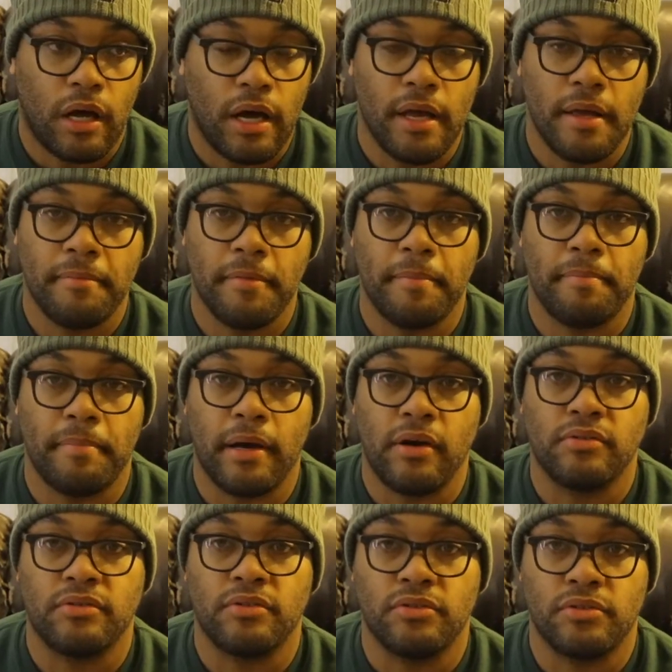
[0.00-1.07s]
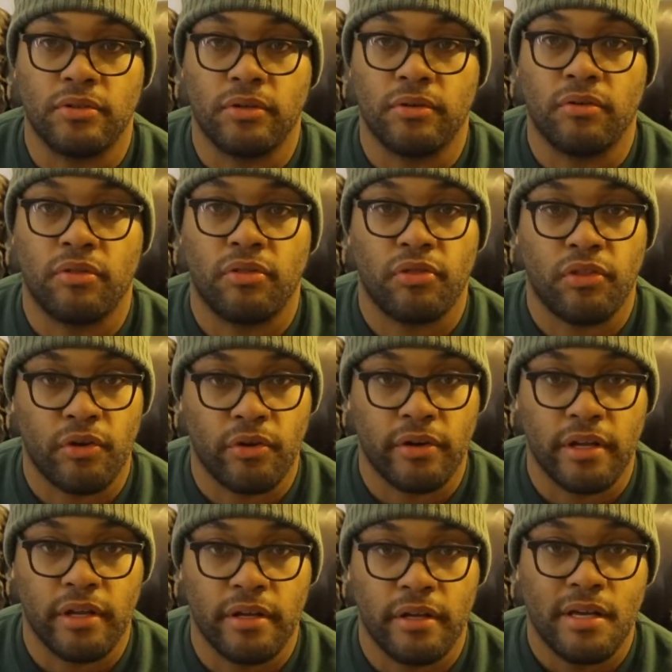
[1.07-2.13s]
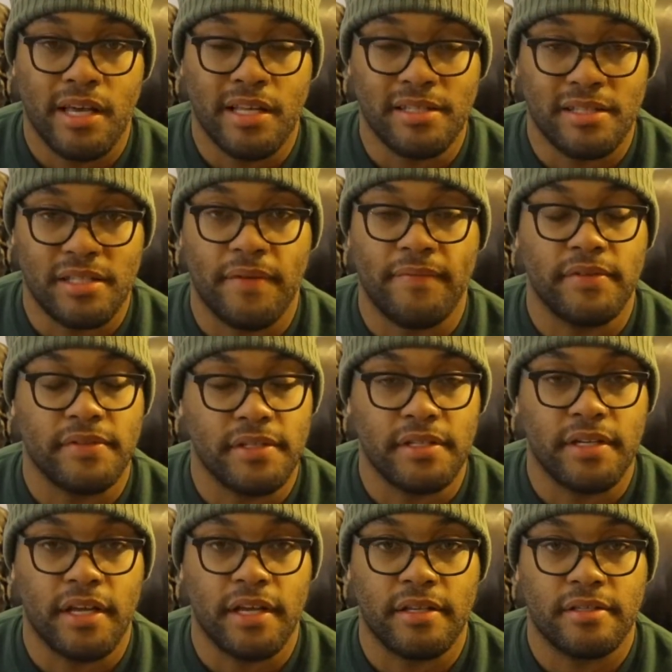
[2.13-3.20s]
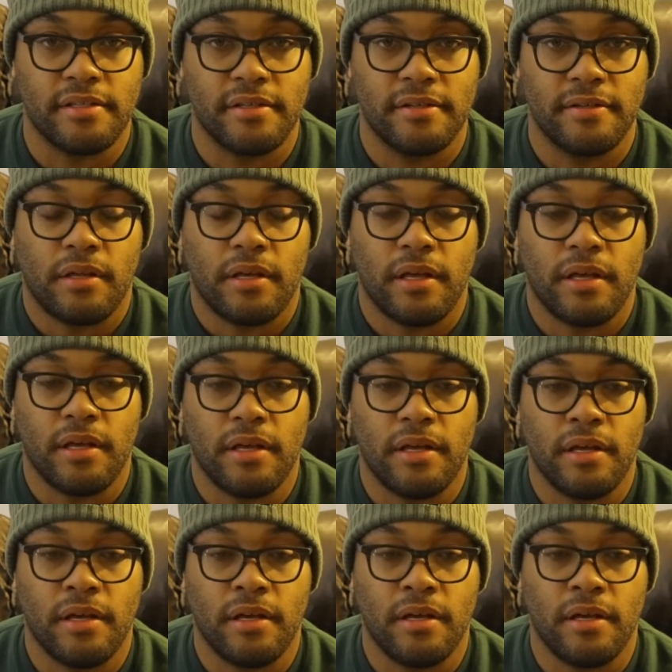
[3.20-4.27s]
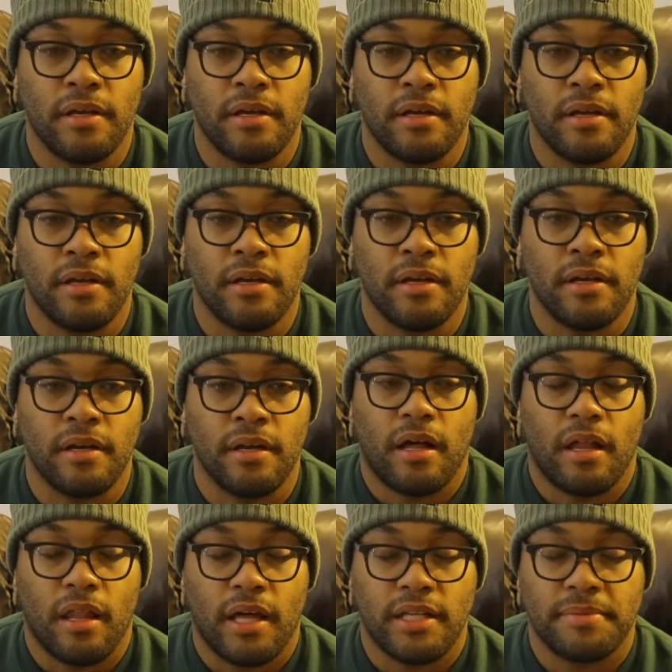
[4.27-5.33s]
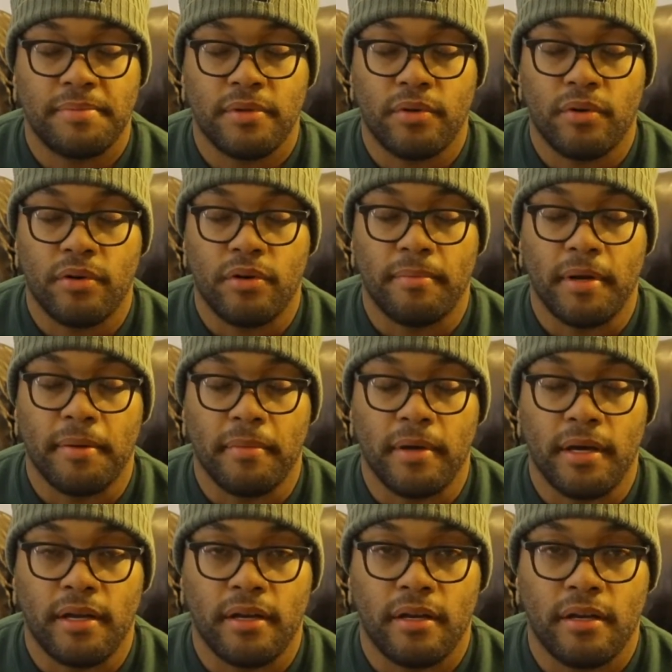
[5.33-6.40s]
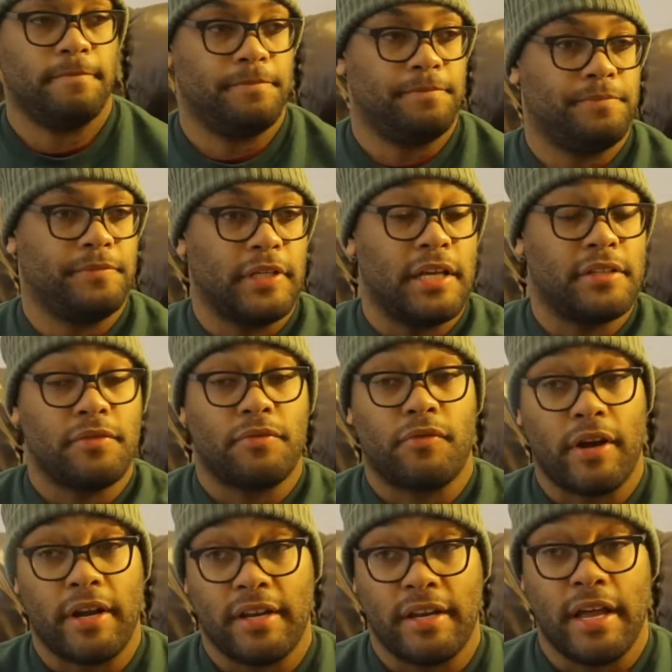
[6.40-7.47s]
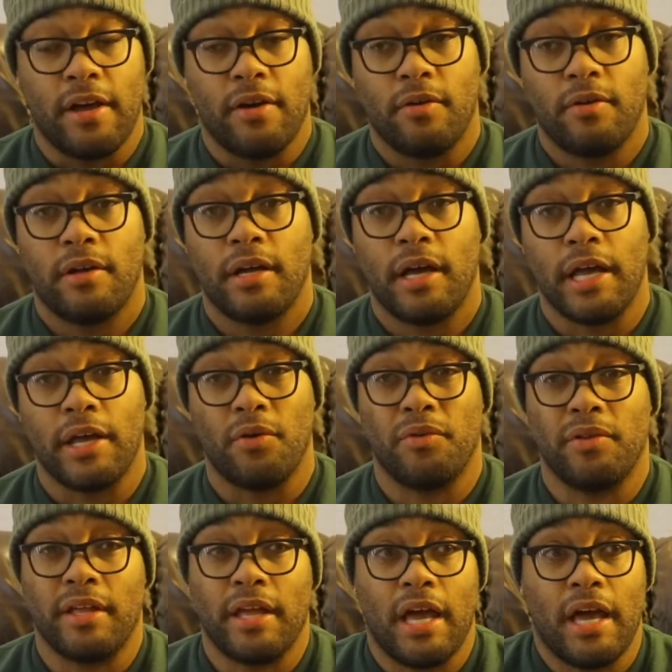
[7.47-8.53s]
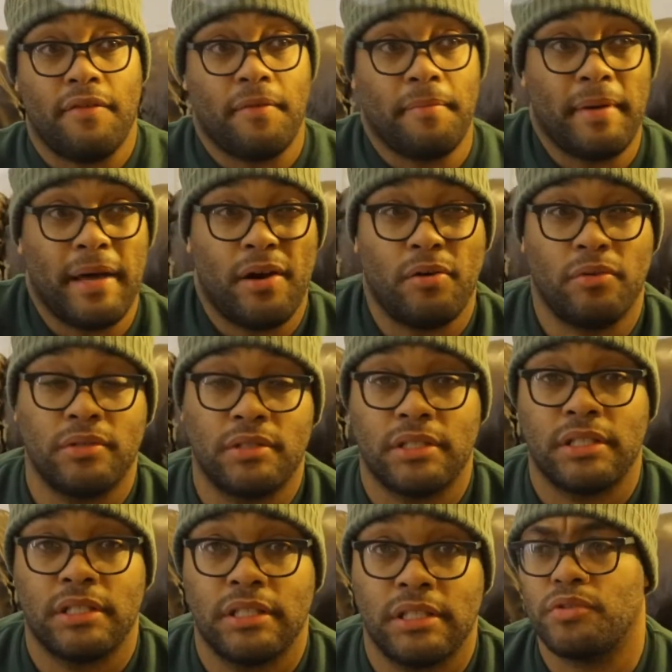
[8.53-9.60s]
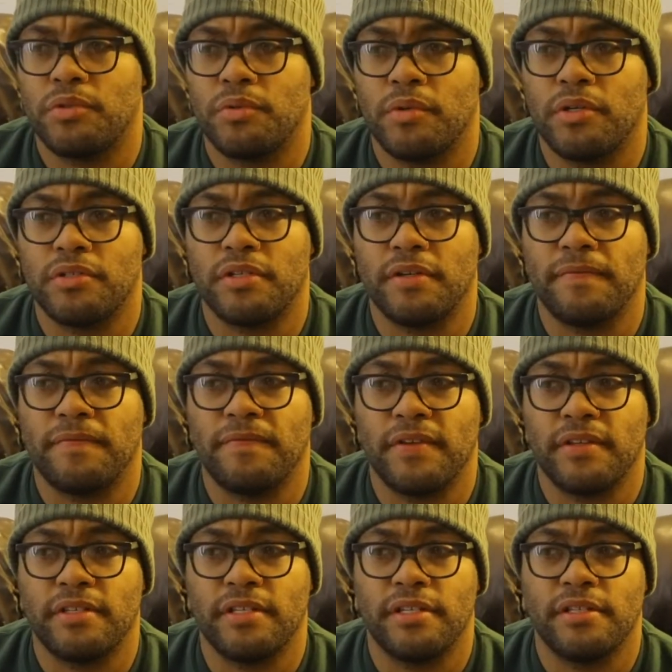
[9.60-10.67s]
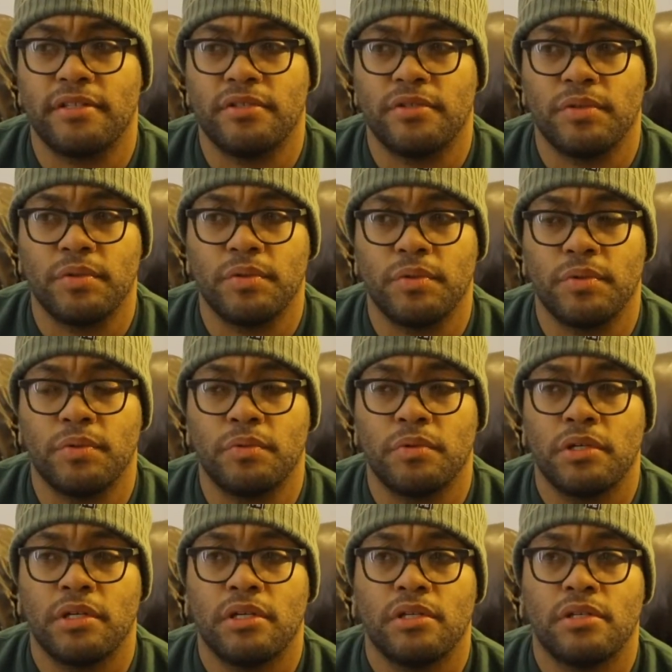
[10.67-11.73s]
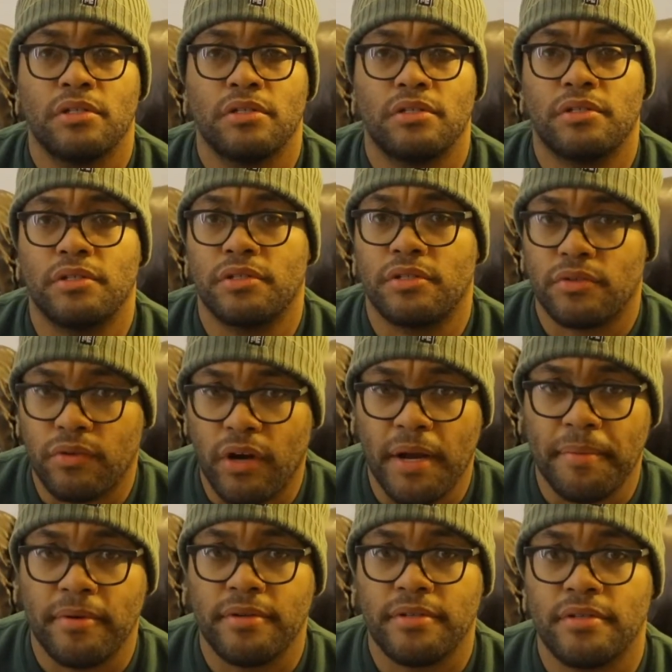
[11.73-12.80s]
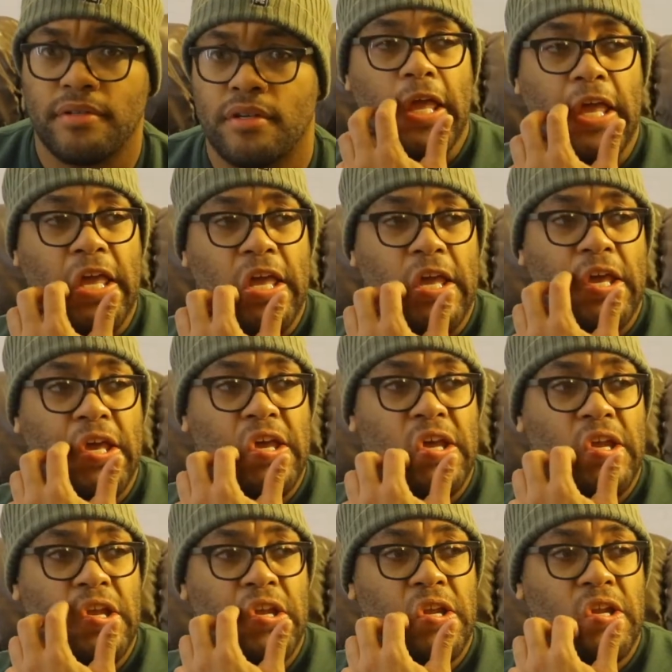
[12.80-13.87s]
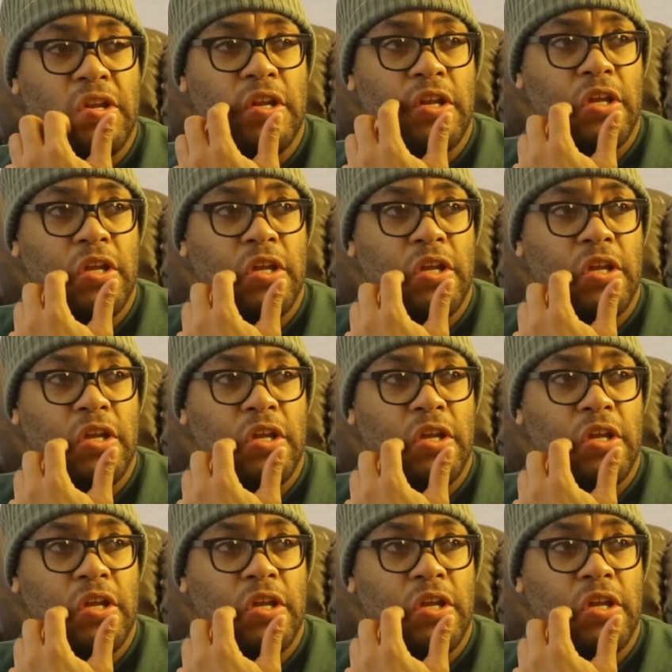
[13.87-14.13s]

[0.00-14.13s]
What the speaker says: I'm about to turn 30 in 17 days, and a lot's been going on in my mind. As of right now, I only have about 252 subscribers, and